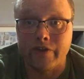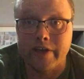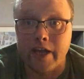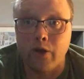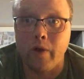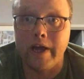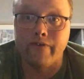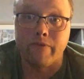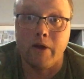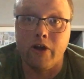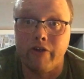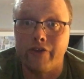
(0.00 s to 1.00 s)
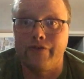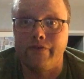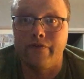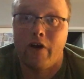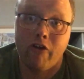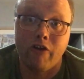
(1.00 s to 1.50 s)
to get away from her as
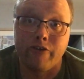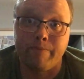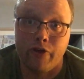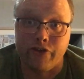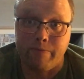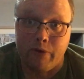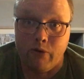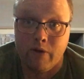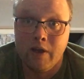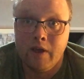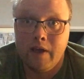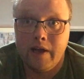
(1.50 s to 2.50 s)
far as possible,